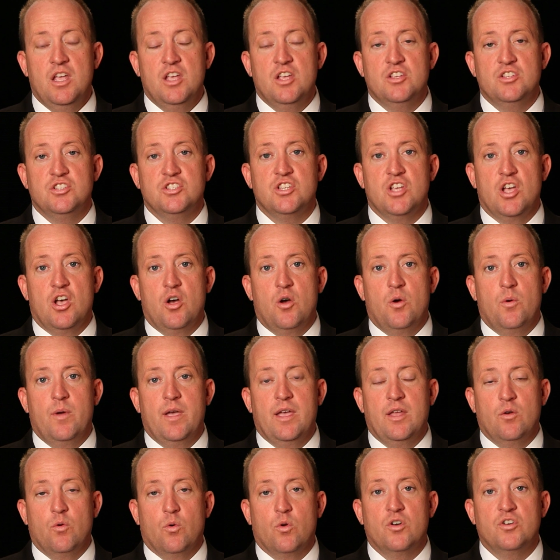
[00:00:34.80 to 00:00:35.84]
So
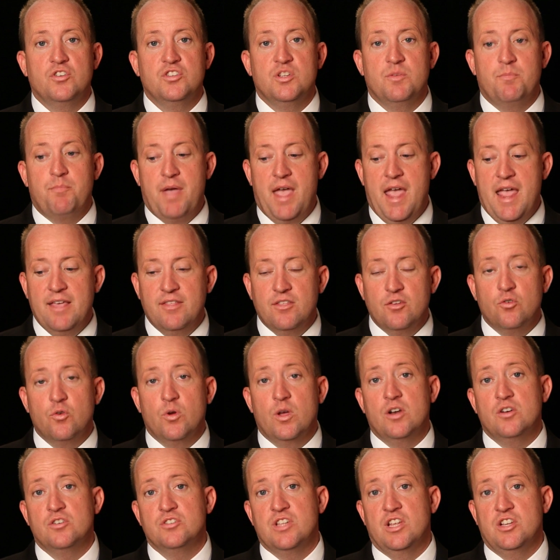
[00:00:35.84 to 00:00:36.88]
in order to pay the
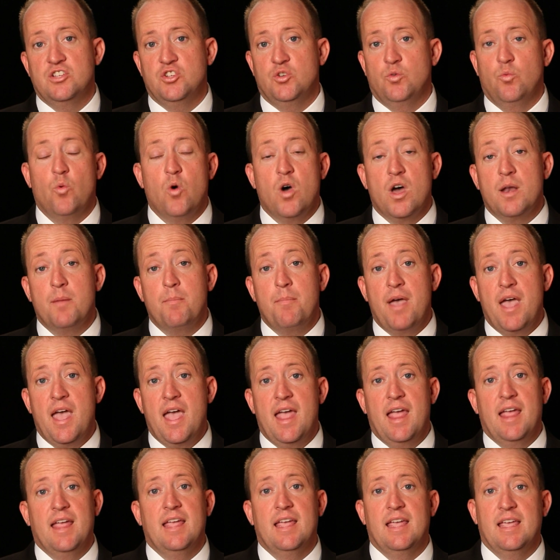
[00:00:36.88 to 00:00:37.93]
creditors that you want to
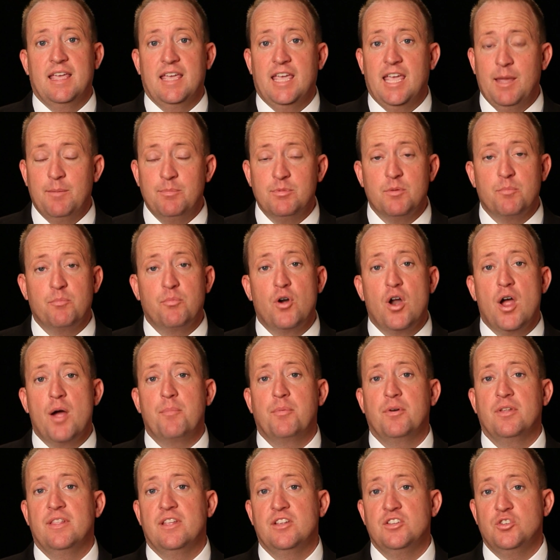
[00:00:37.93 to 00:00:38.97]
pay and keep the
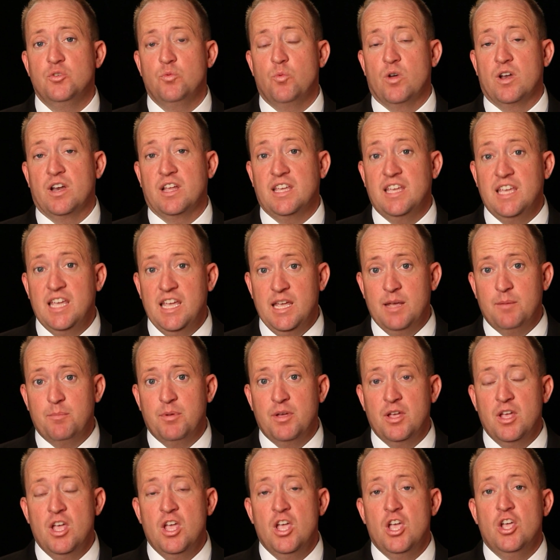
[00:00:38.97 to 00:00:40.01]
property that you want to keep,
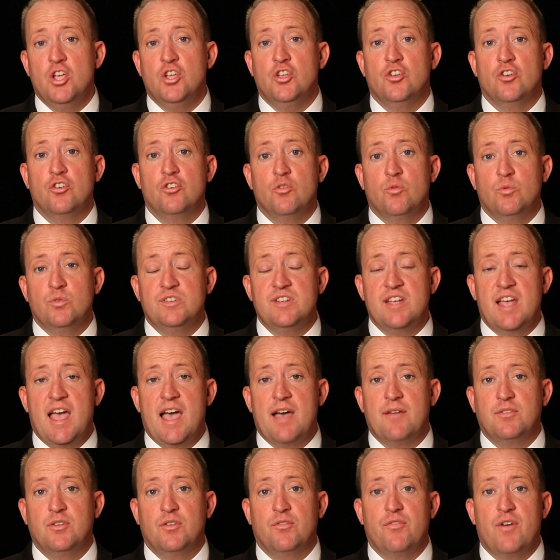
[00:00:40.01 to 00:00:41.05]
you're going to
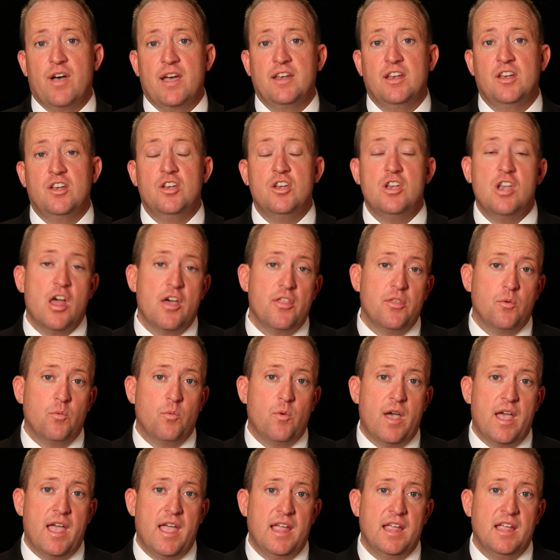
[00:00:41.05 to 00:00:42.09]
have to find another
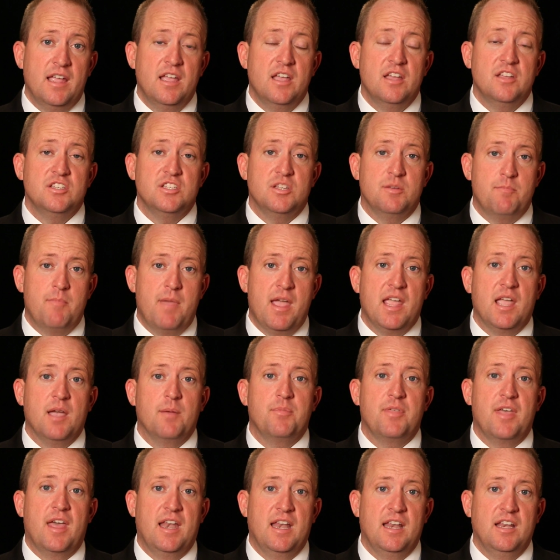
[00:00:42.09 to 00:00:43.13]
way to make
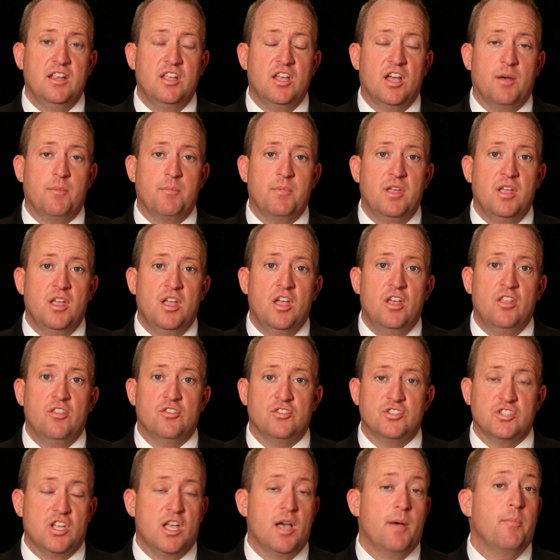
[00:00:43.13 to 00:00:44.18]
up that income.
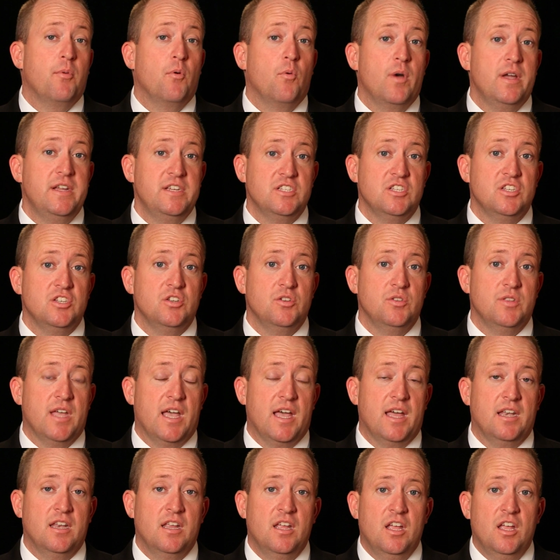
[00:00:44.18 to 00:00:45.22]
There's a couple ways to do
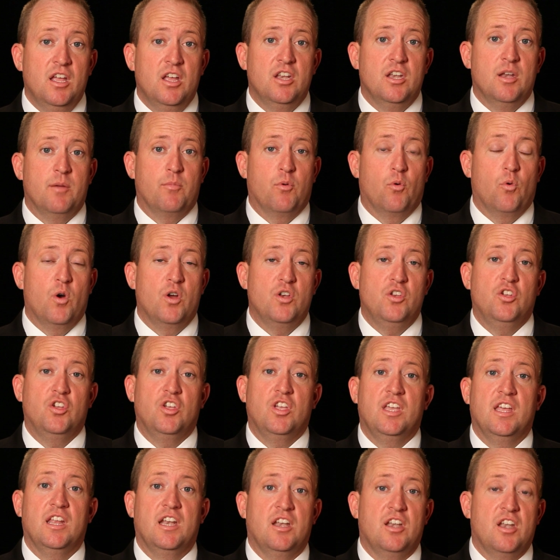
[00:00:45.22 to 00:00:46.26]
that. Number one, you
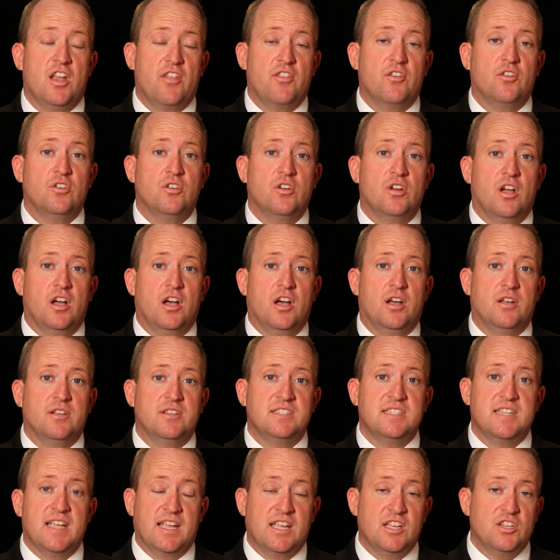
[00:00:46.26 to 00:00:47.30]
could get another
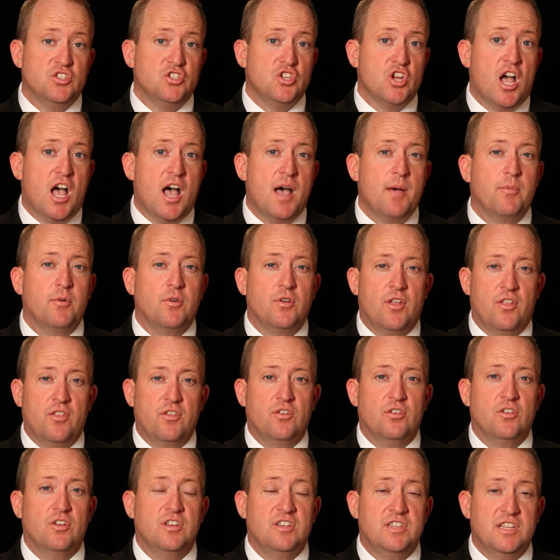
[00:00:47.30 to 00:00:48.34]
second job or
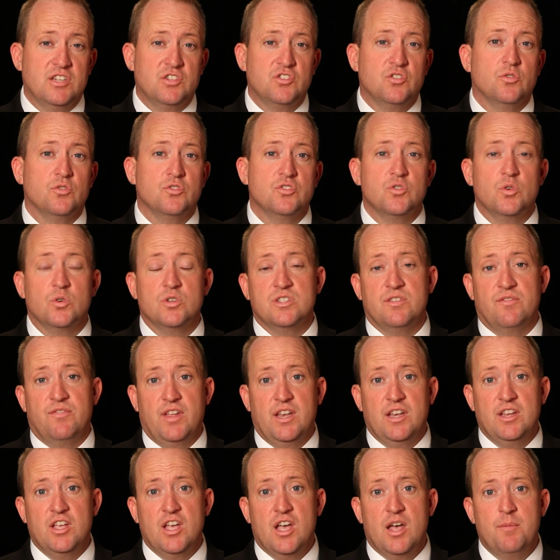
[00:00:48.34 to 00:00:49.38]
another additional source of
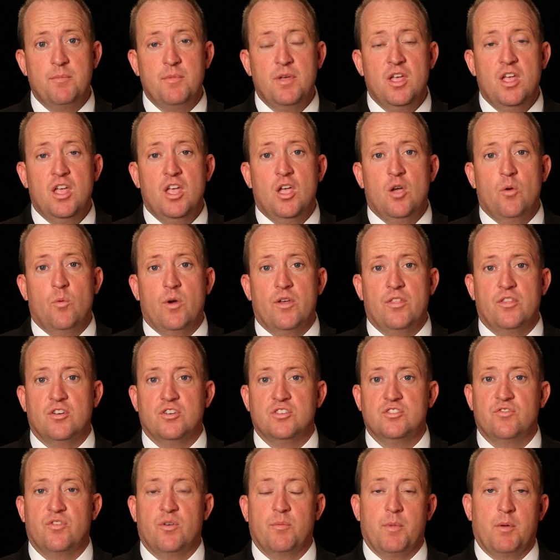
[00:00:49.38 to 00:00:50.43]
income, whether
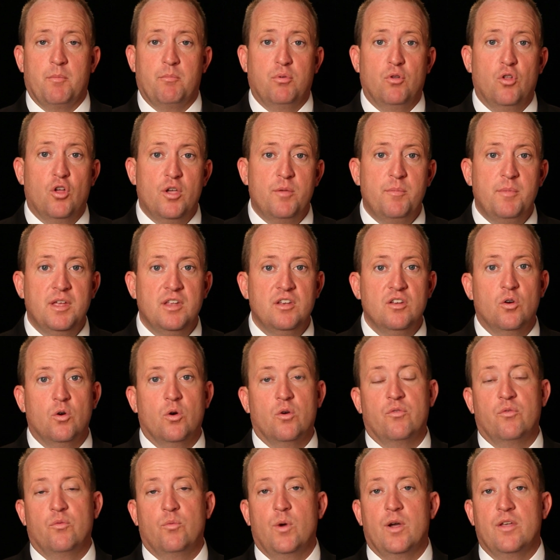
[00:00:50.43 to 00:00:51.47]
it's from employment
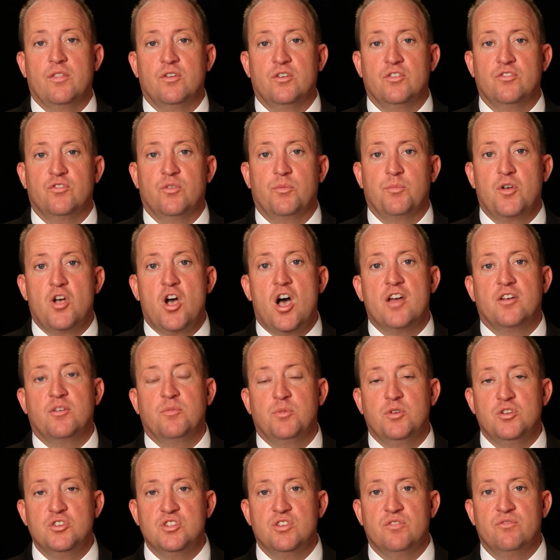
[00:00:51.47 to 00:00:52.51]
or whether it's from
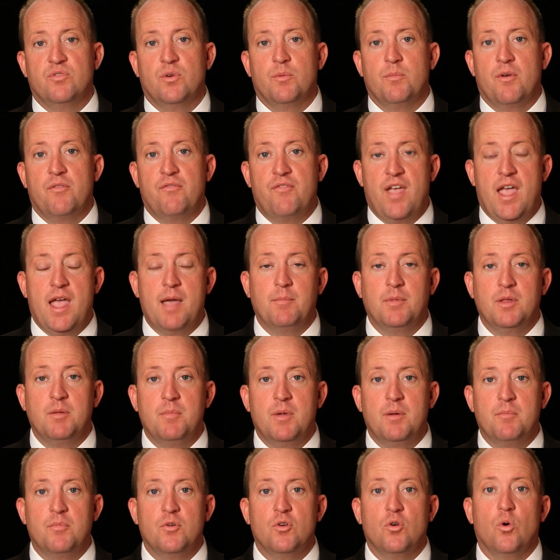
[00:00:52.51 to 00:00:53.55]
contribution from a family
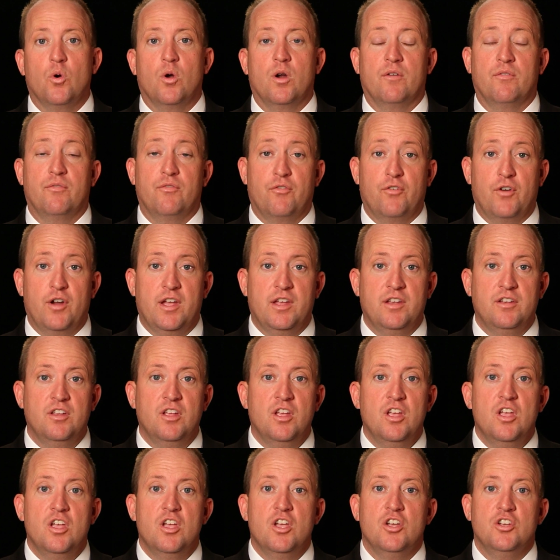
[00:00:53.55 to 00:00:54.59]
member or a friend
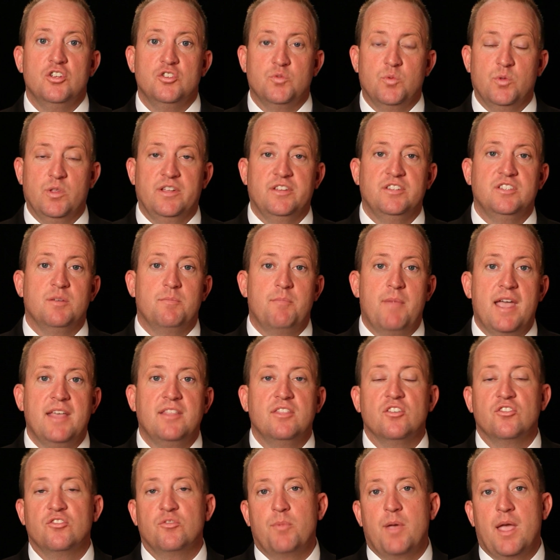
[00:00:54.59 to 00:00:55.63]
who's willing to make
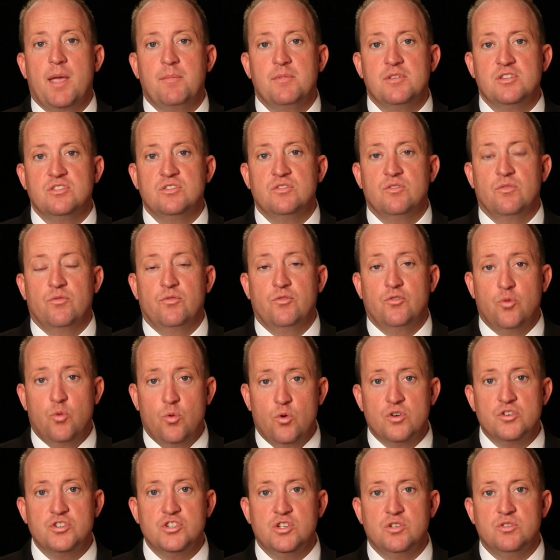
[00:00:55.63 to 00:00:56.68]
those payments
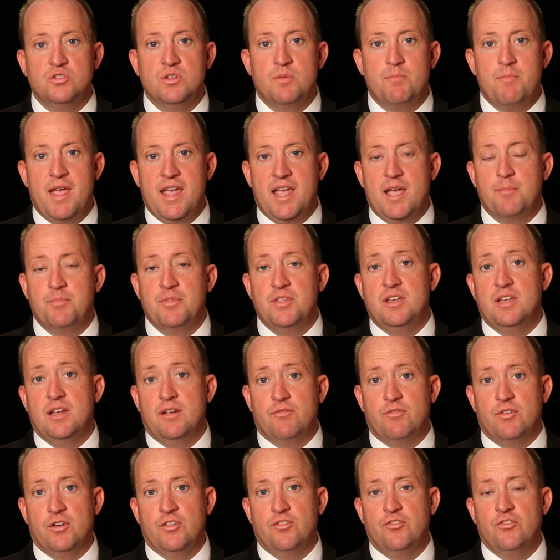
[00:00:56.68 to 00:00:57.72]
towards you to make up the
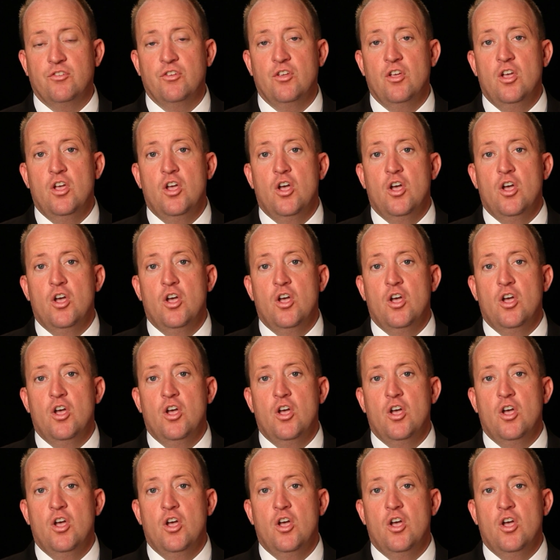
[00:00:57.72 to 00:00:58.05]
difference,